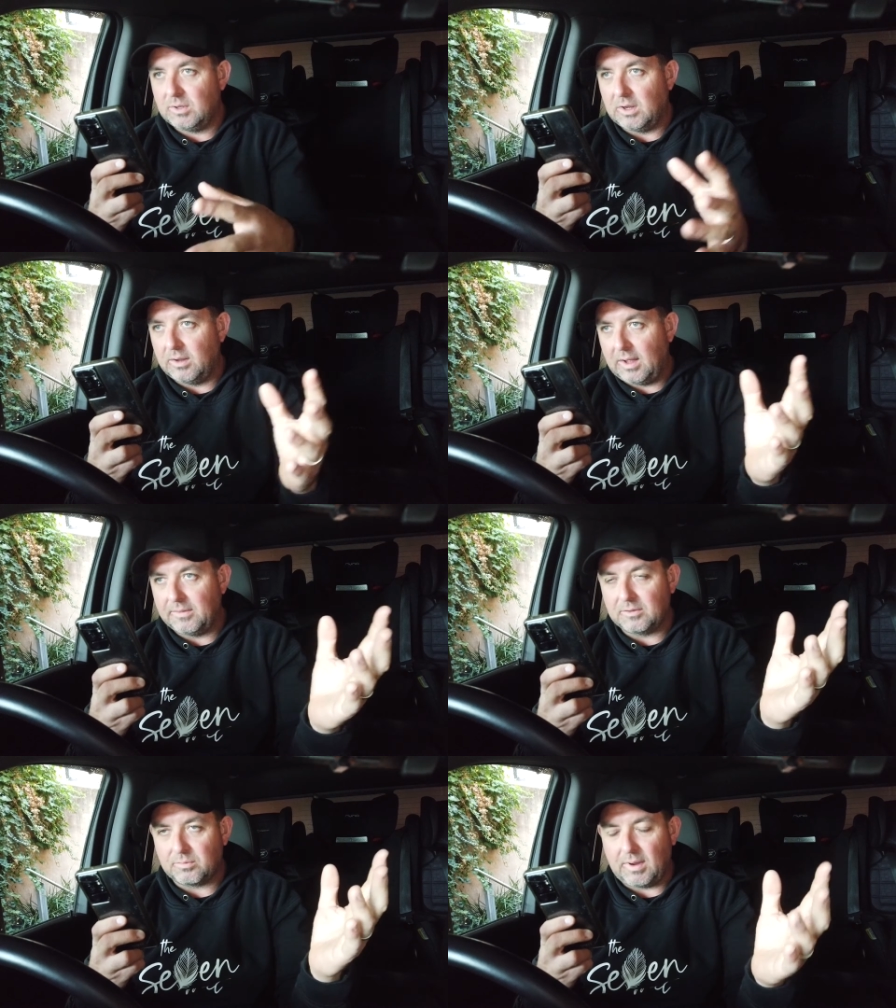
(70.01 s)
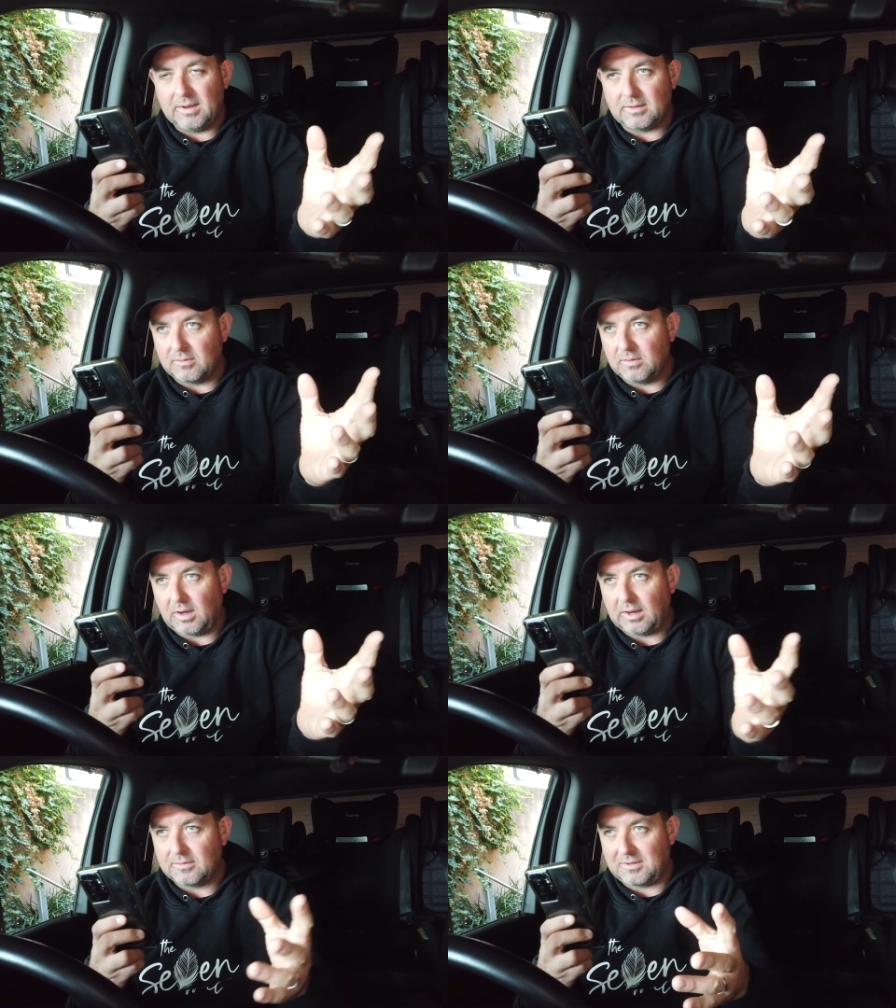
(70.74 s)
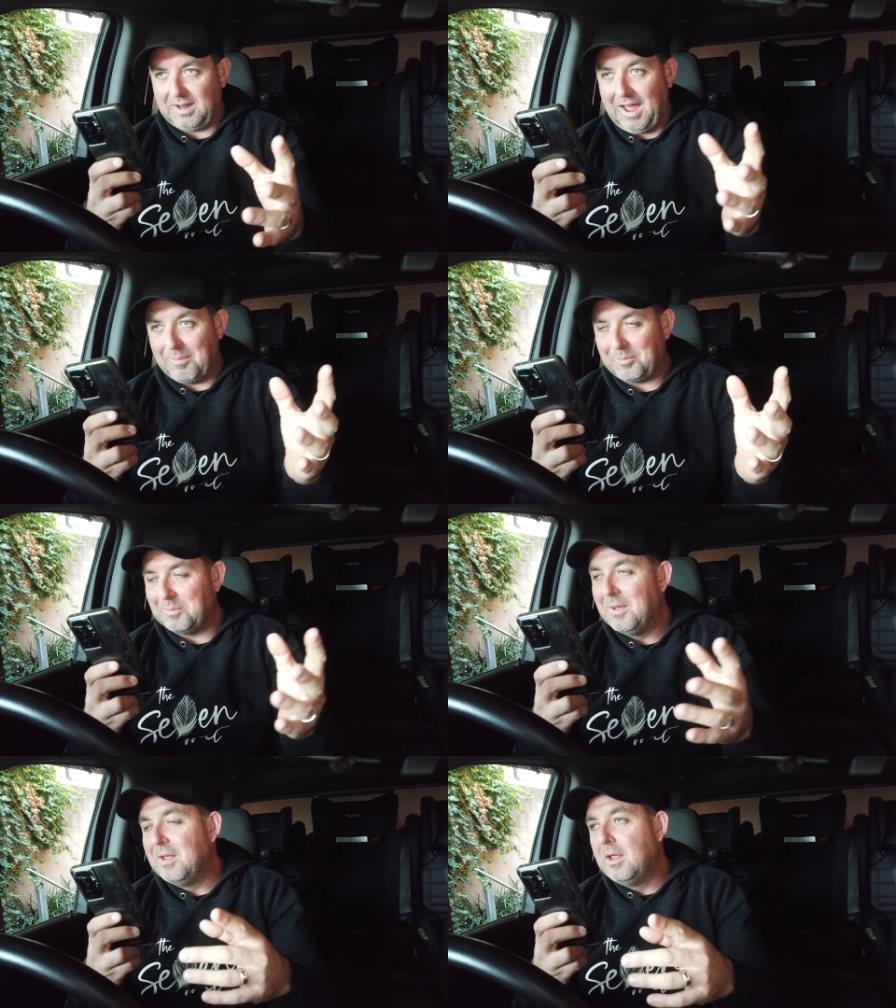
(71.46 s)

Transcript: you know, at this rate doesn't look like it's going to happen.